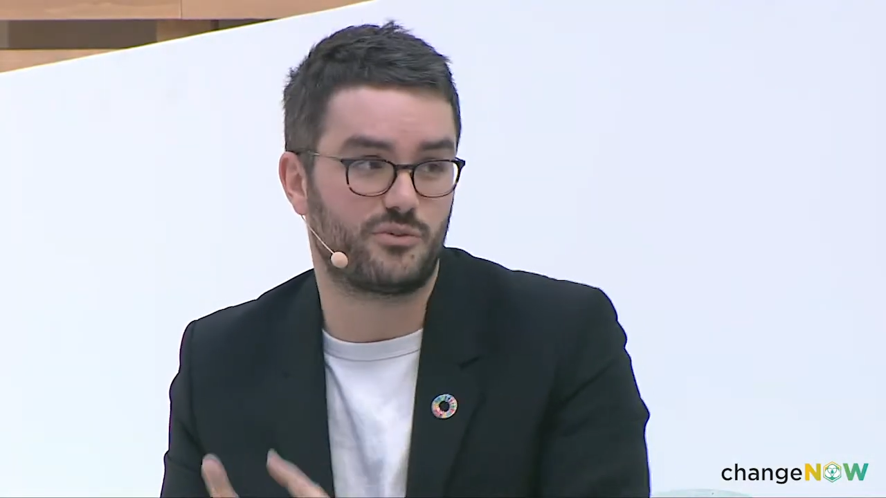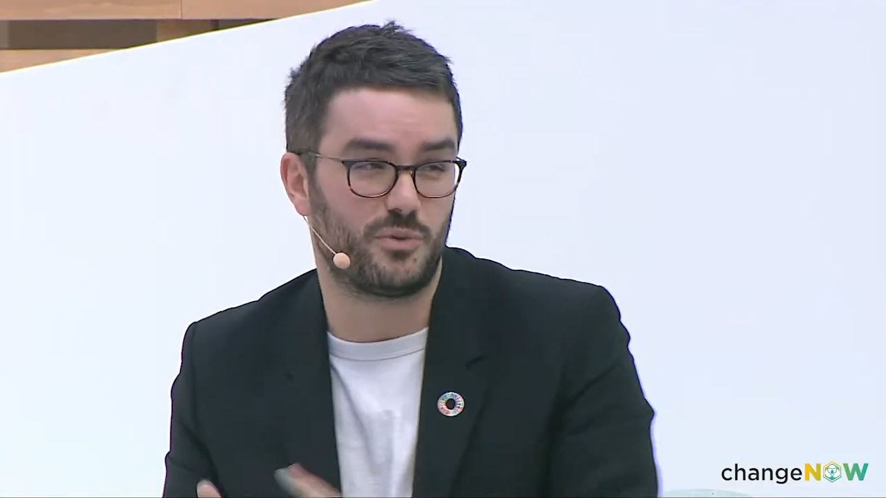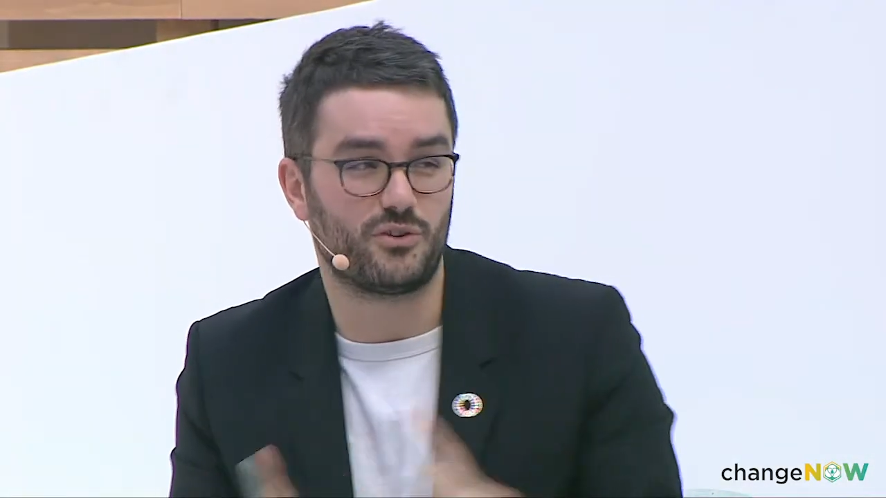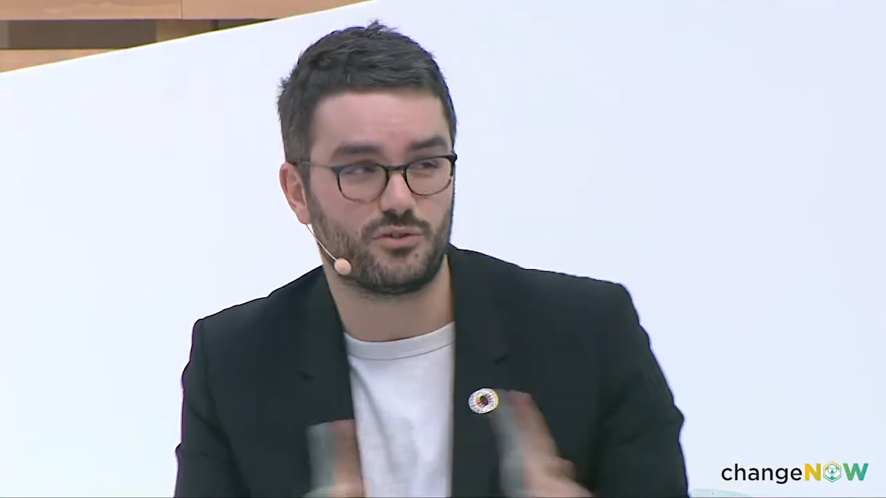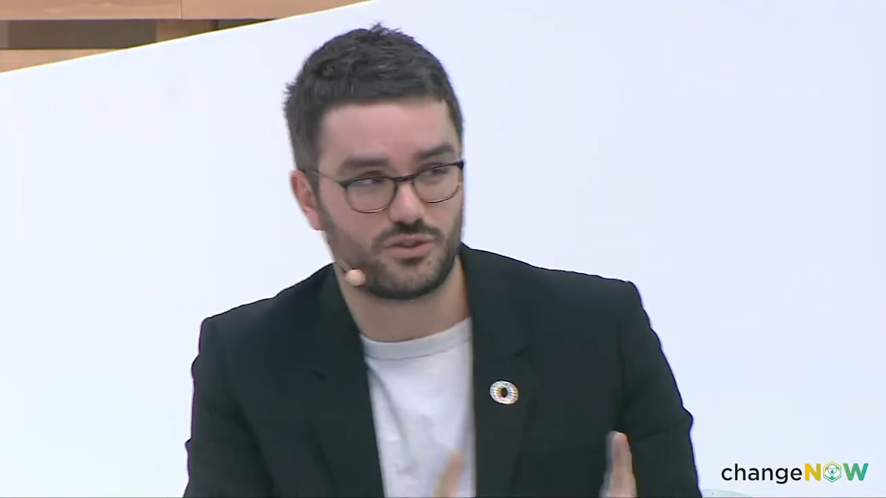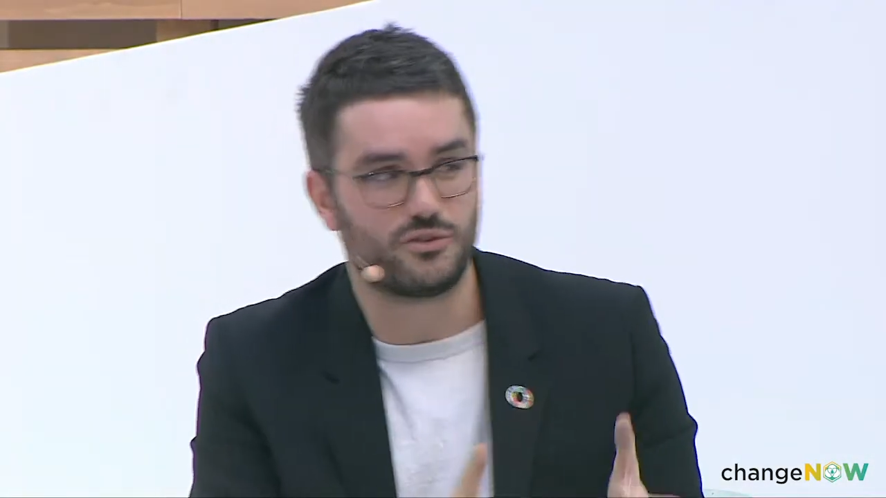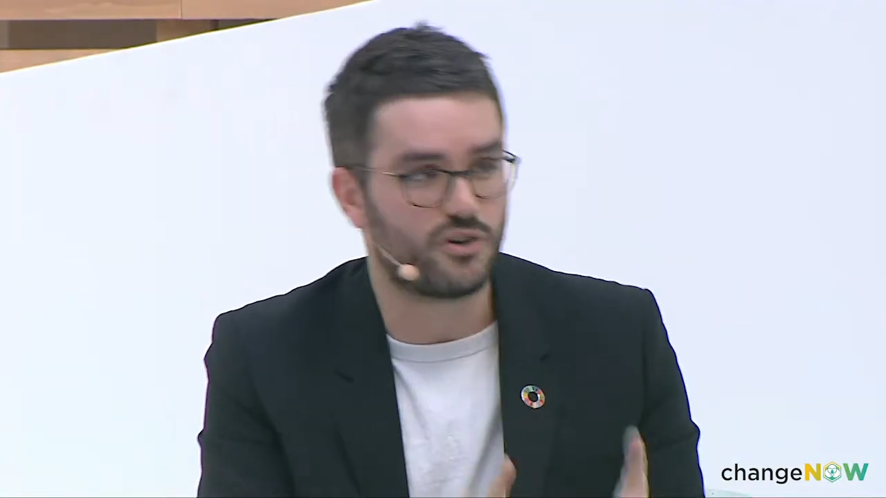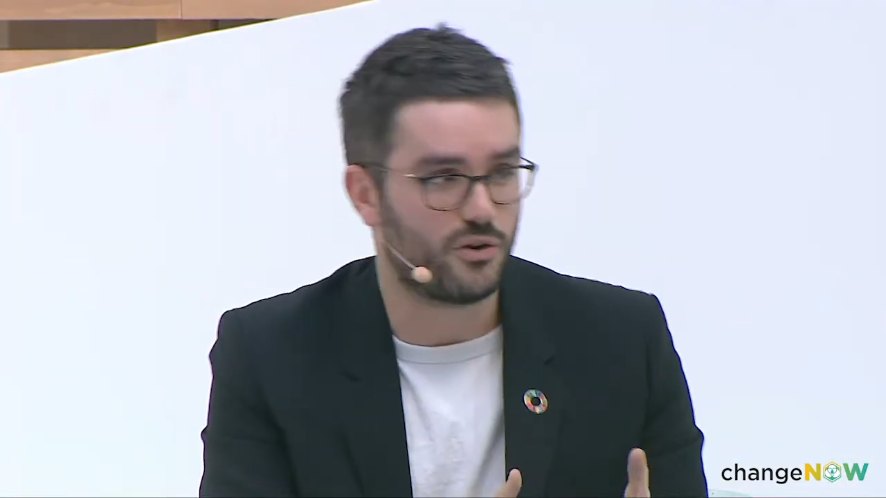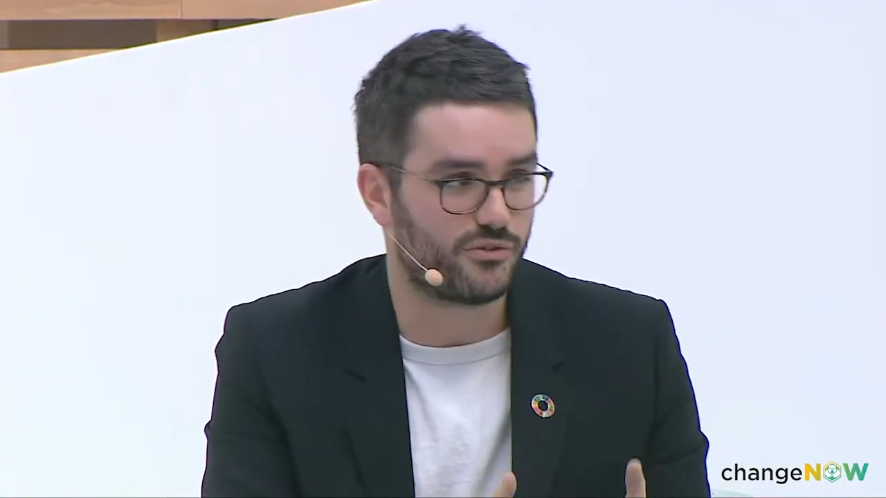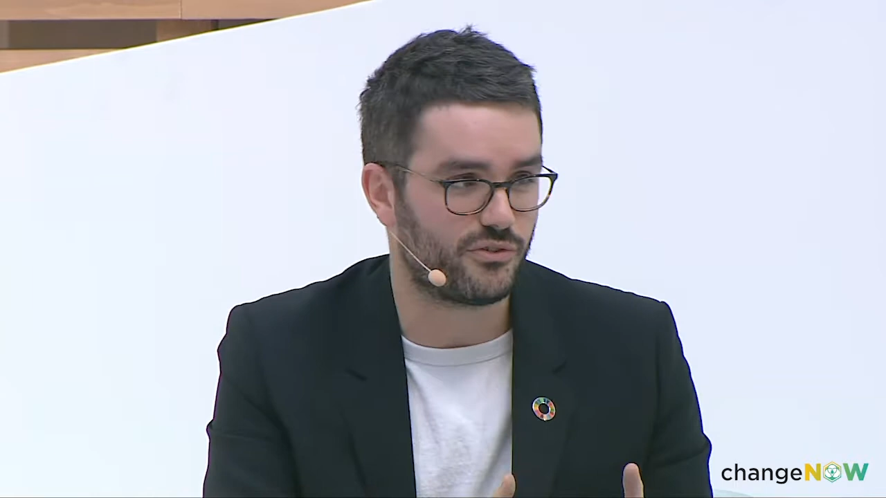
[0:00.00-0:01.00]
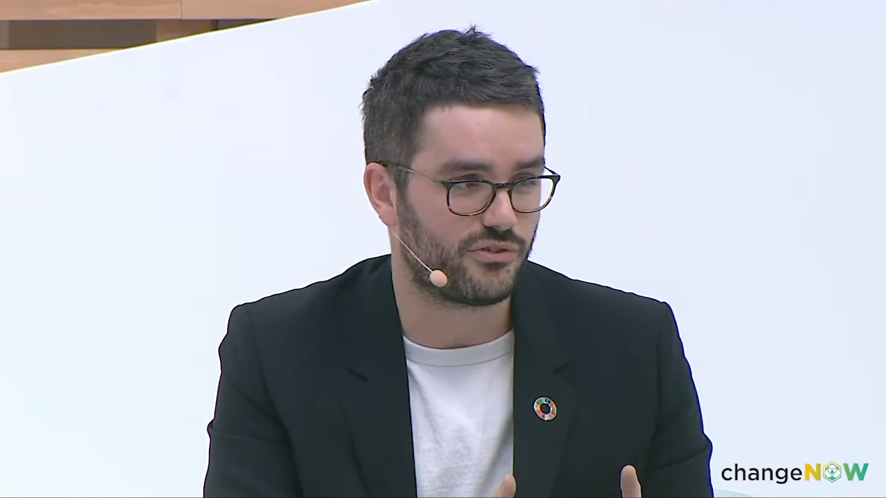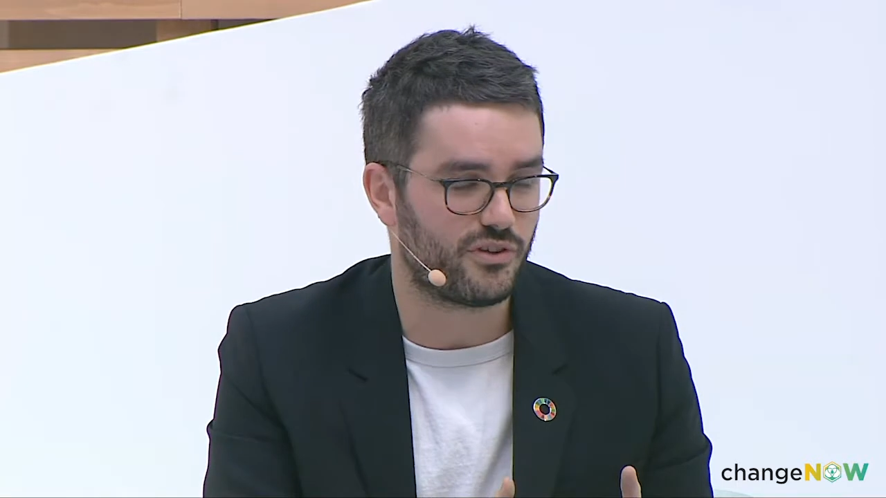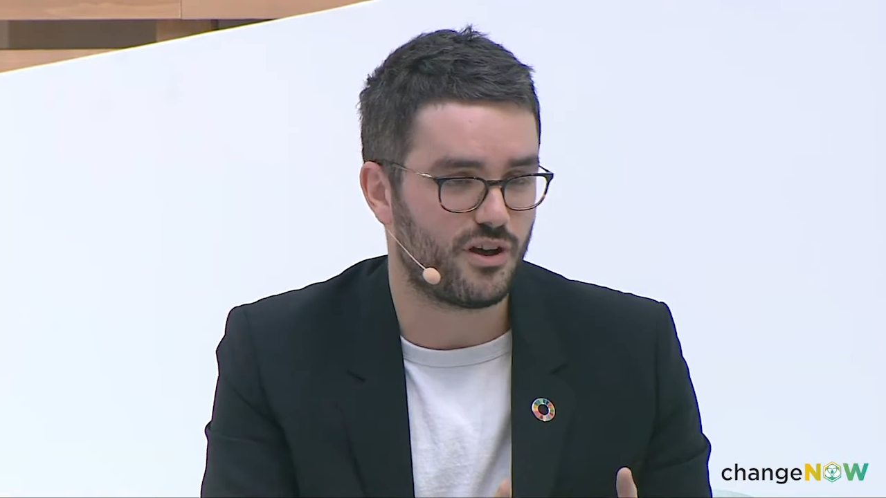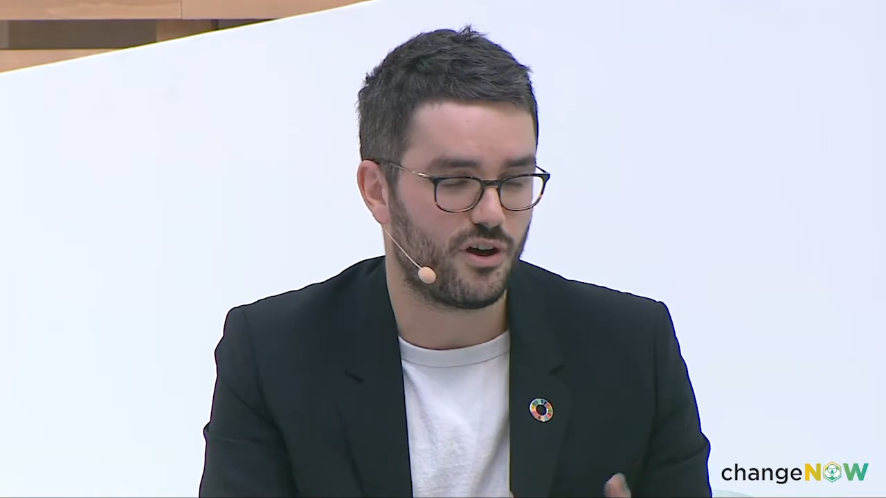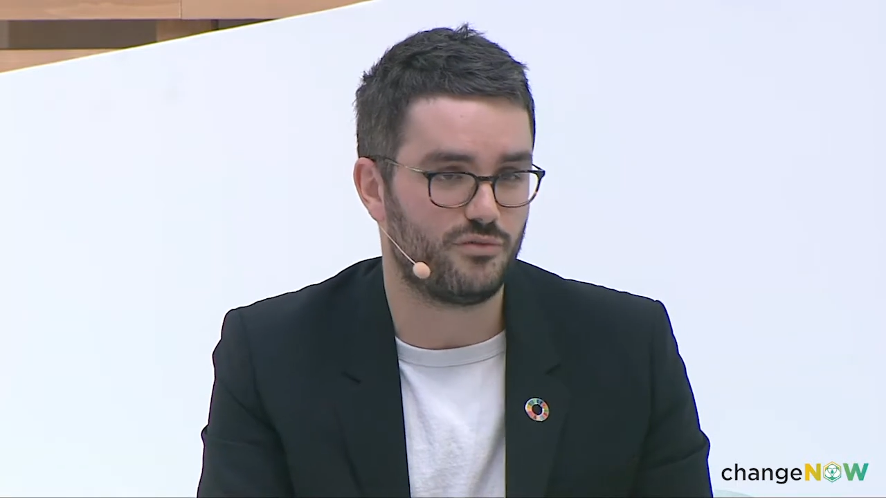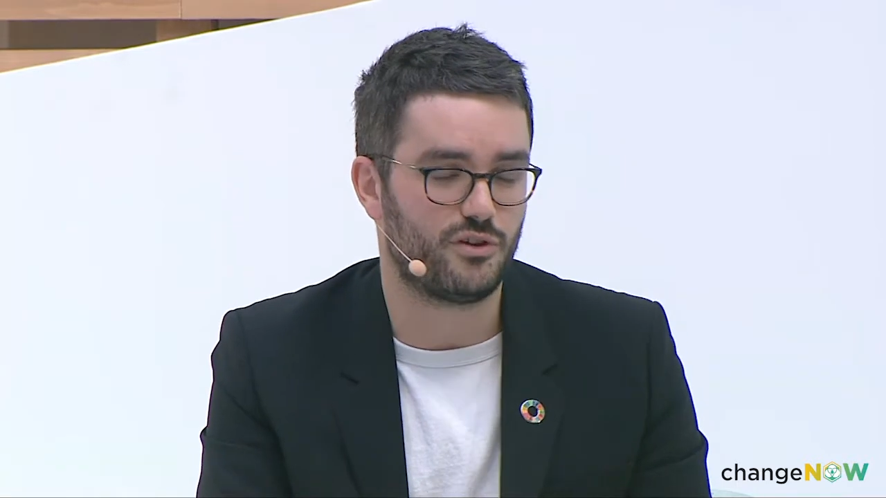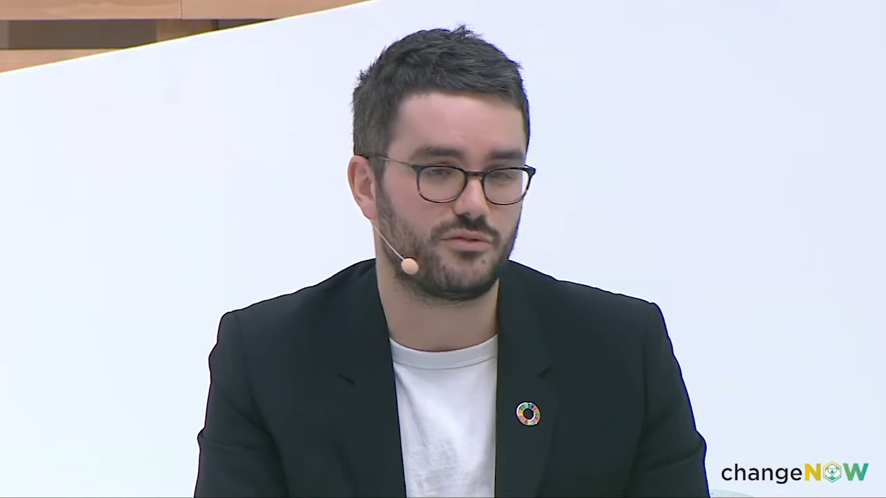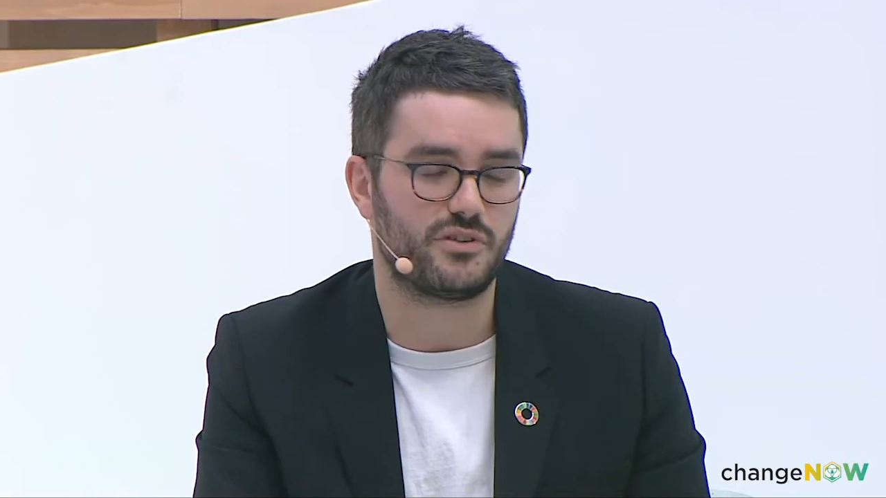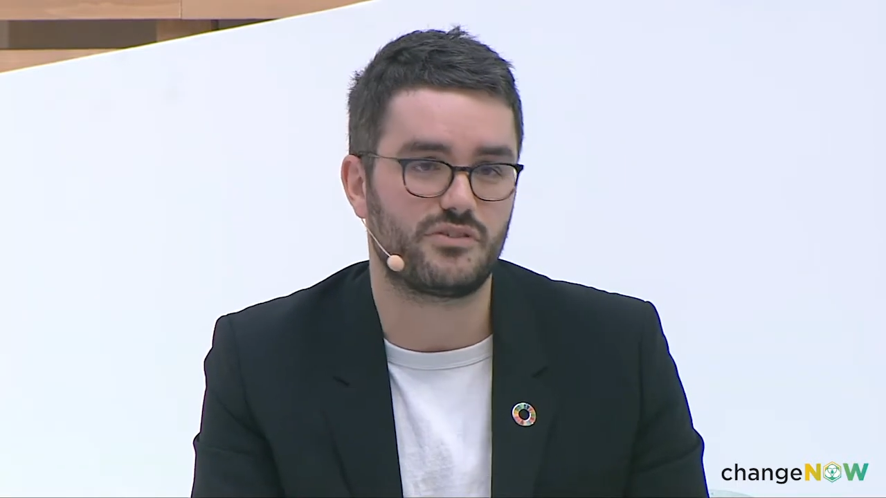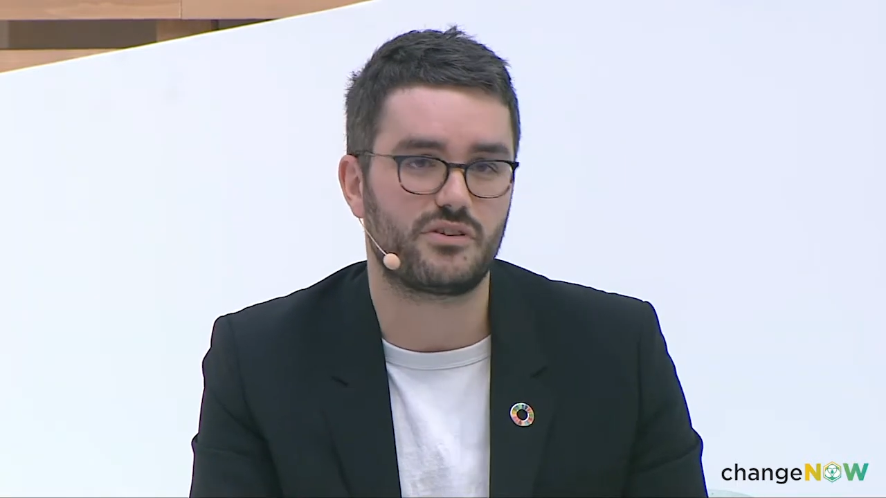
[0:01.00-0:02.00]
but also the causes of all of
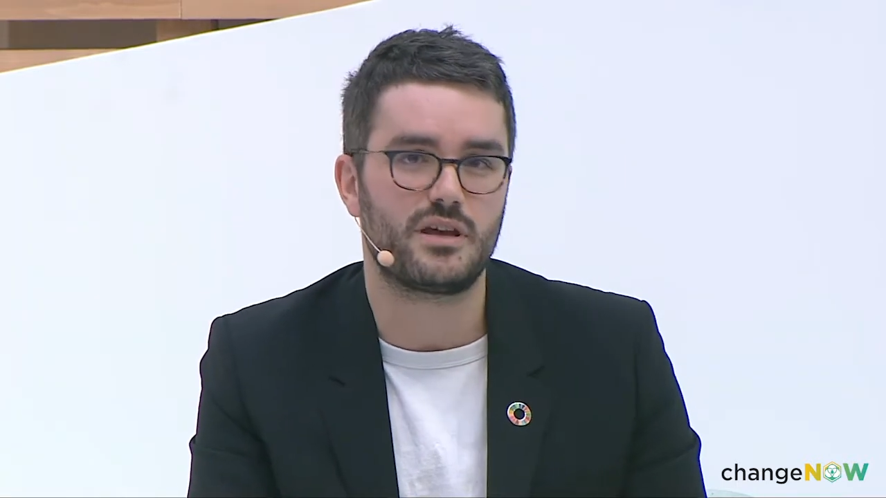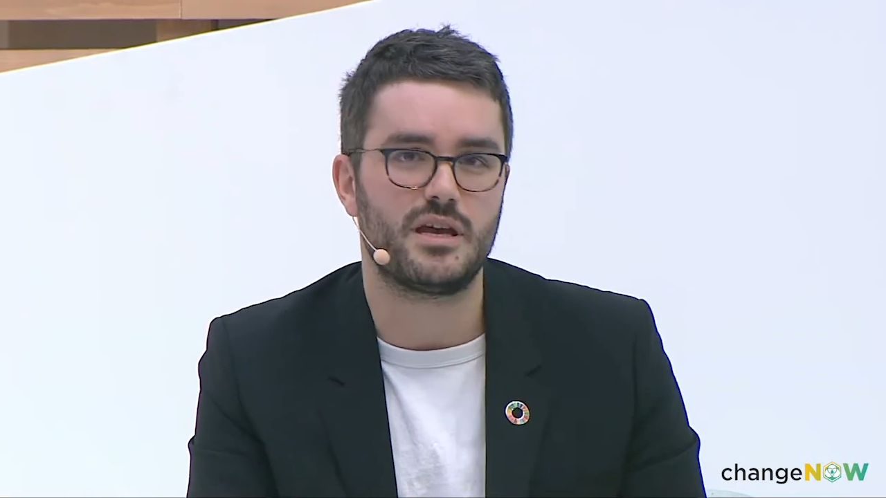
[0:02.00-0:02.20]
this.